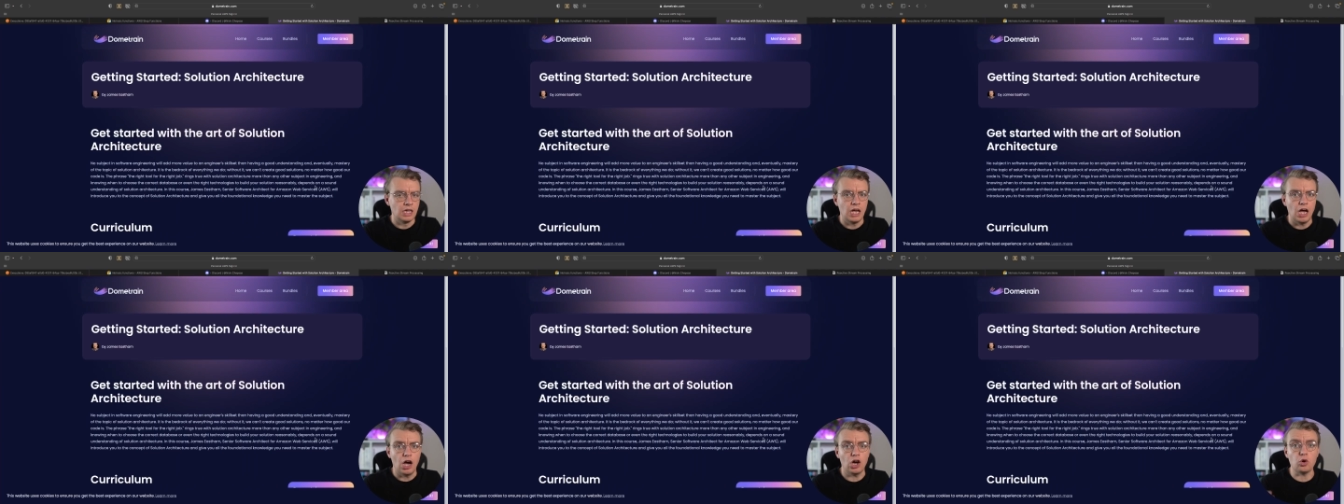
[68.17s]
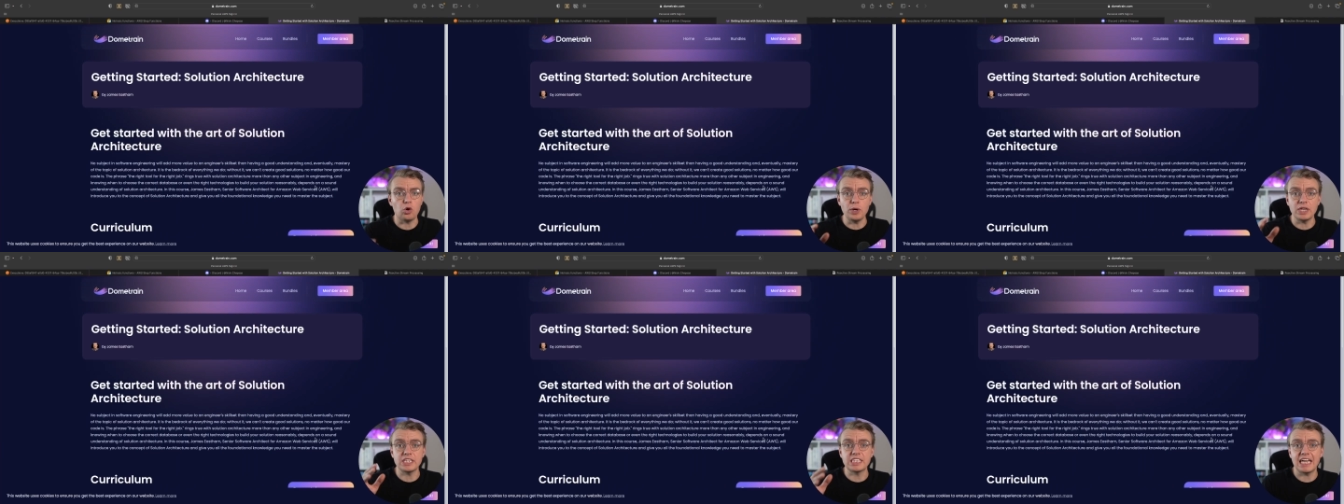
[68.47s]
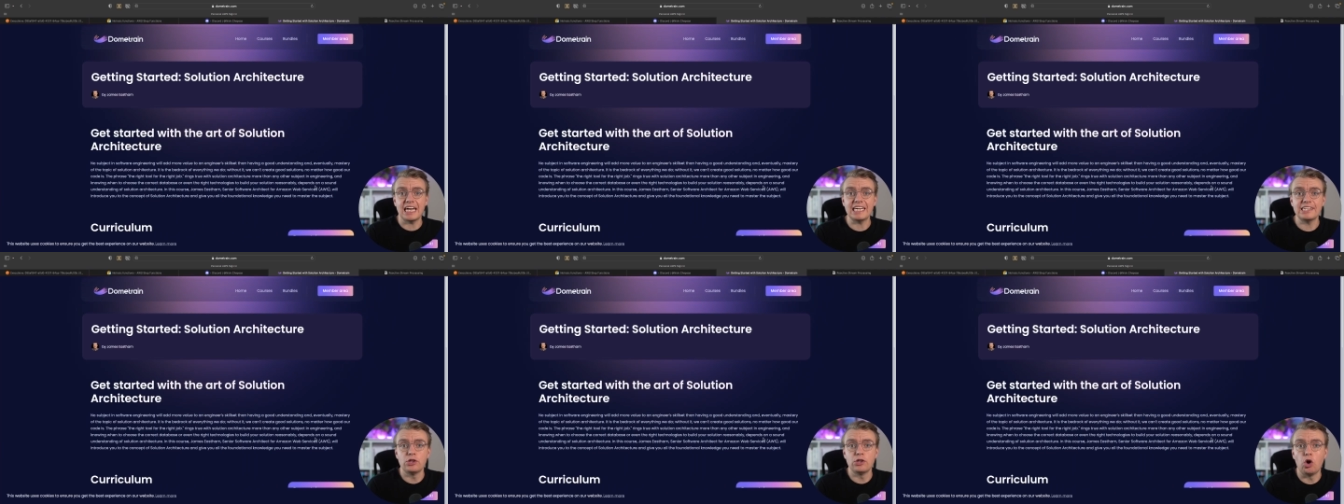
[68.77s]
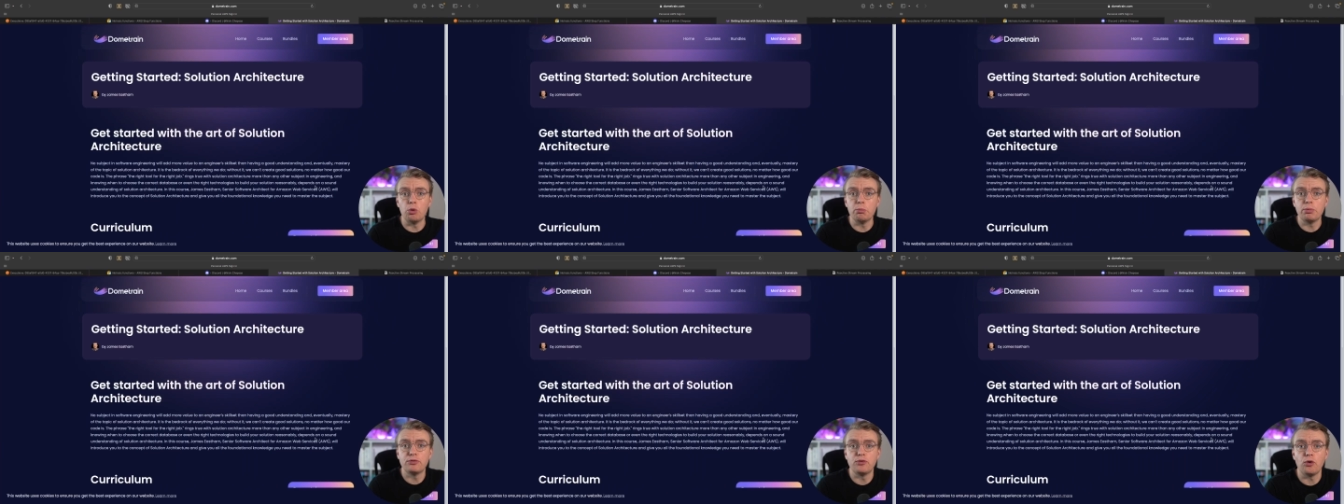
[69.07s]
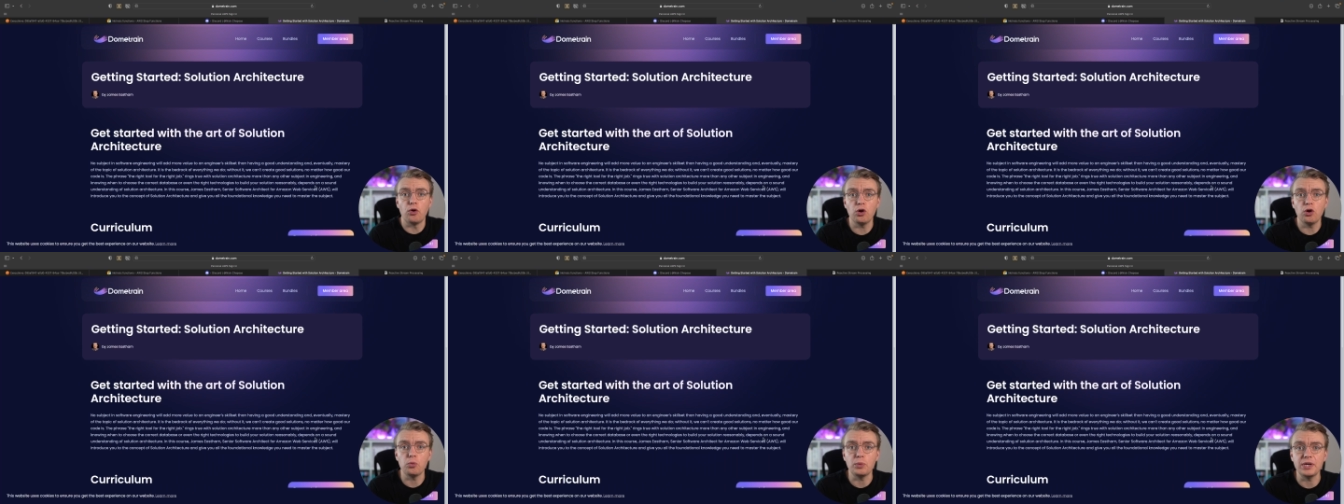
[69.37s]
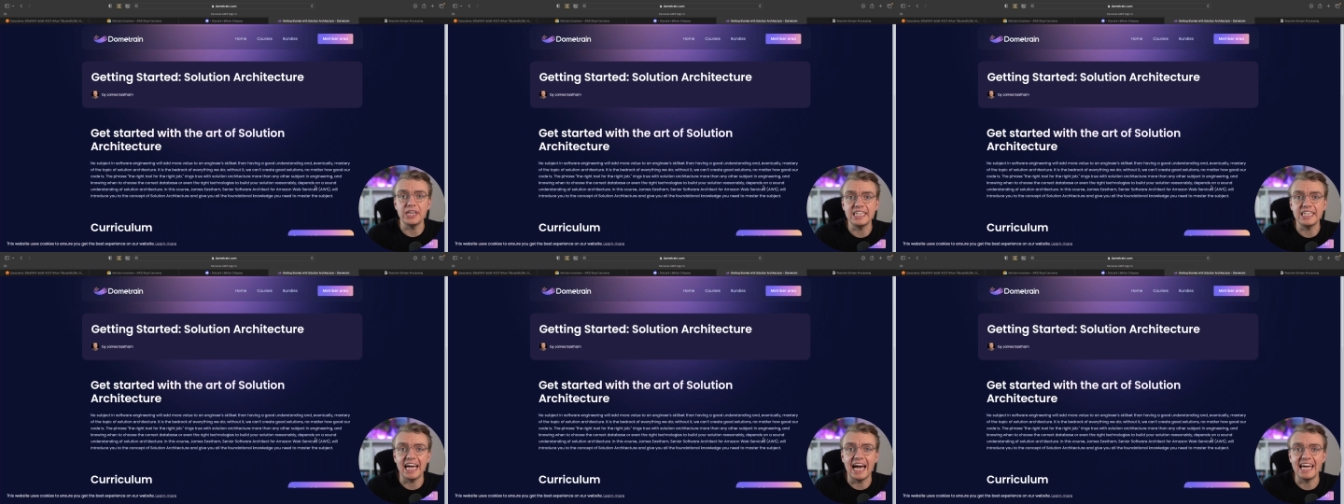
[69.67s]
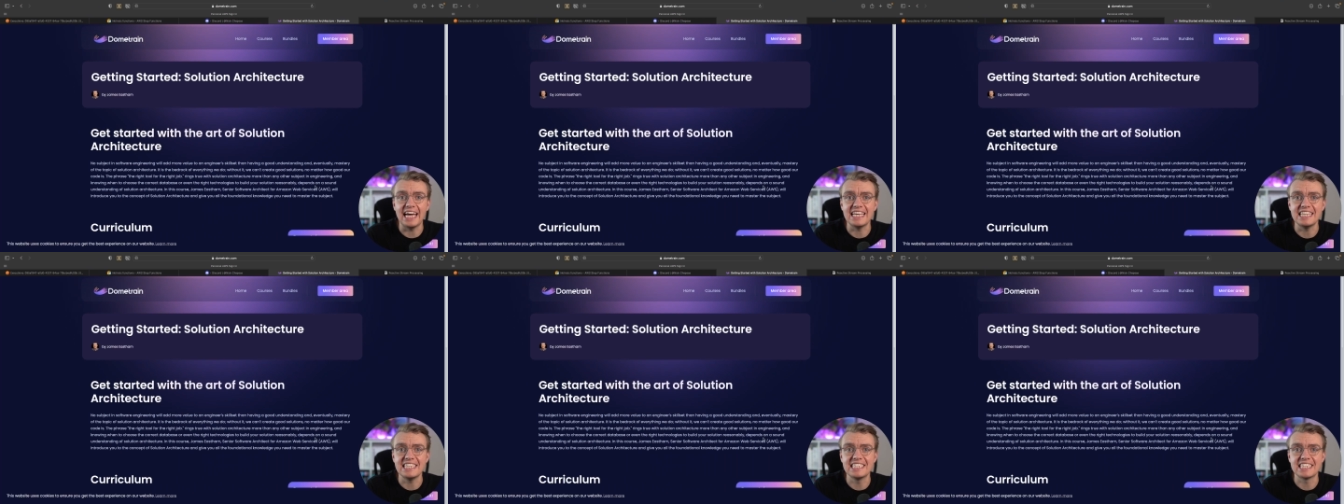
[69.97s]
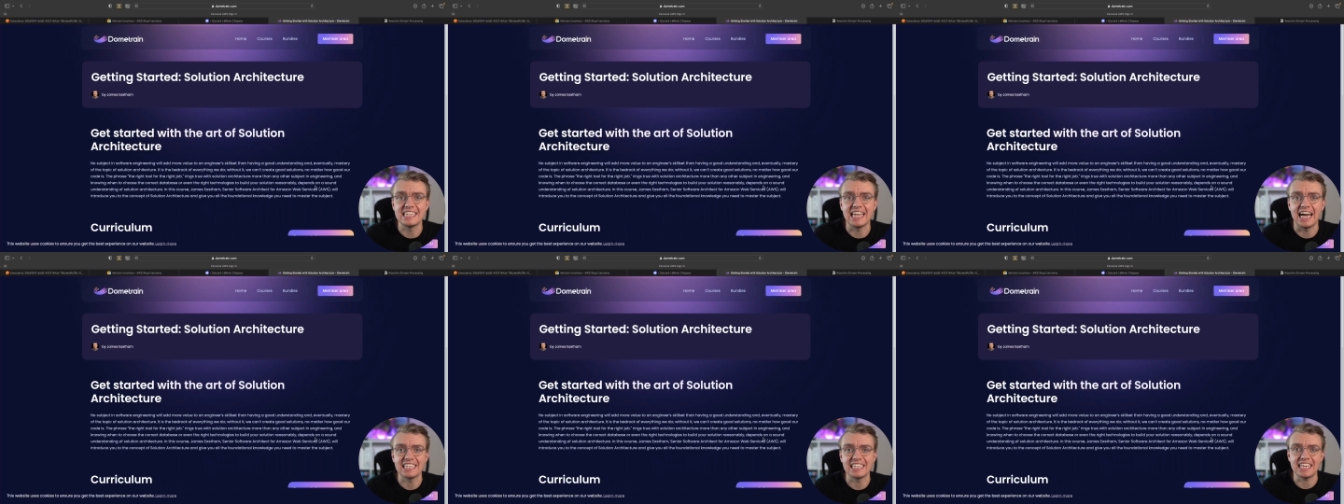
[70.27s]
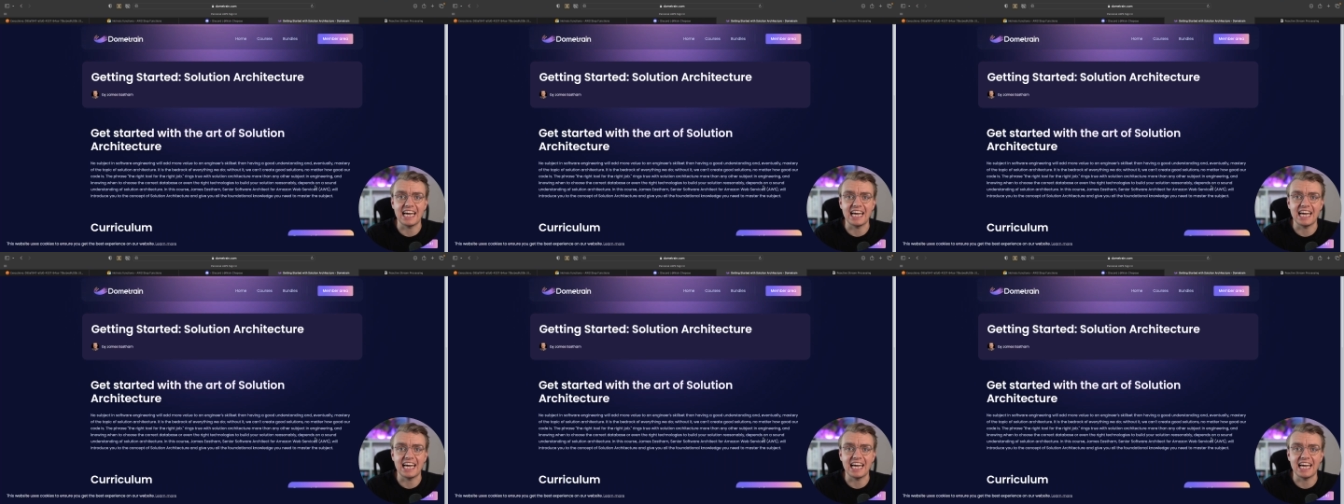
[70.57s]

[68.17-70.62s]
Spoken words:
A quick side note before we get into that,